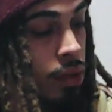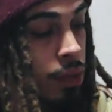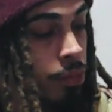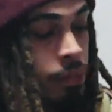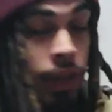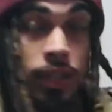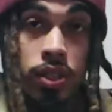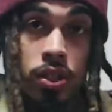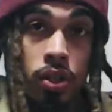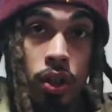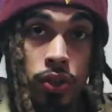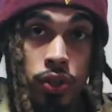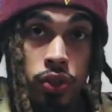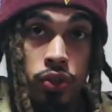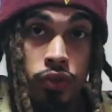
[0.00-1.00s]
pressing on
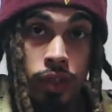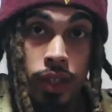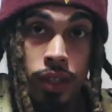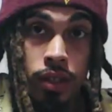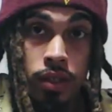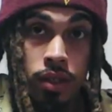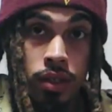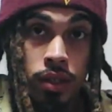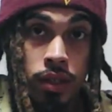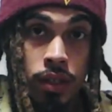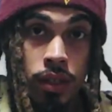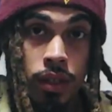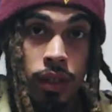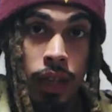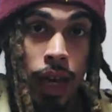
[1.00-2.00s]
strings,
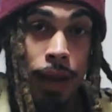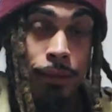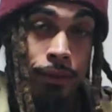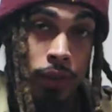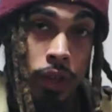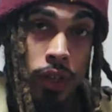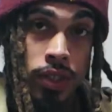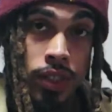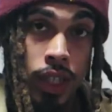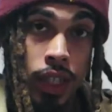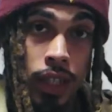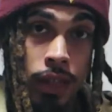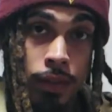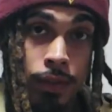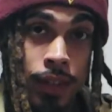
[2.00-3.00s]
at first they're gonna
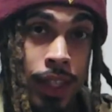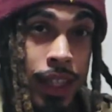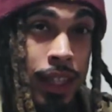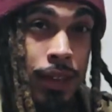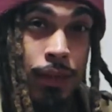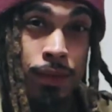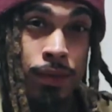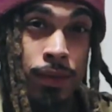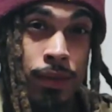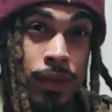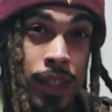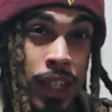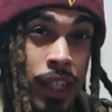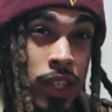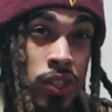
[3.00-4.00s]

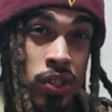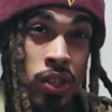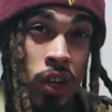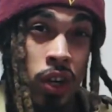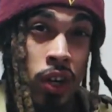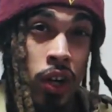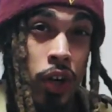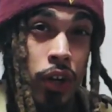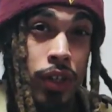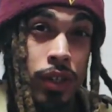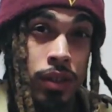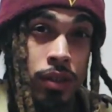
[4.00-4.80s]
start hurting.